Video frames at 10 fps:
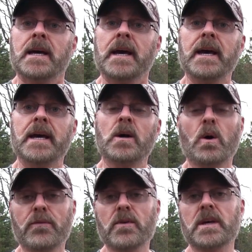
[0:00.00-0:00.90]
And
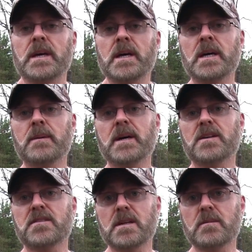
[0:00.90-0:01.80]
hopefully by
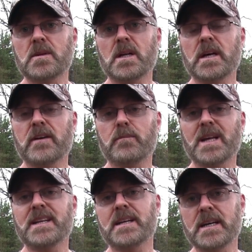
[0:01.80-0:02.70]
this summer I'll have
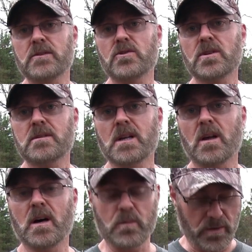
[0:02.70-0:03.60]
plenty of nitrogen,
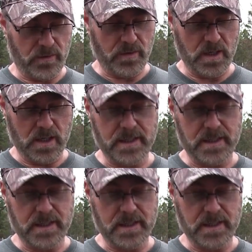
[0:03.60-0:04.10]
along with the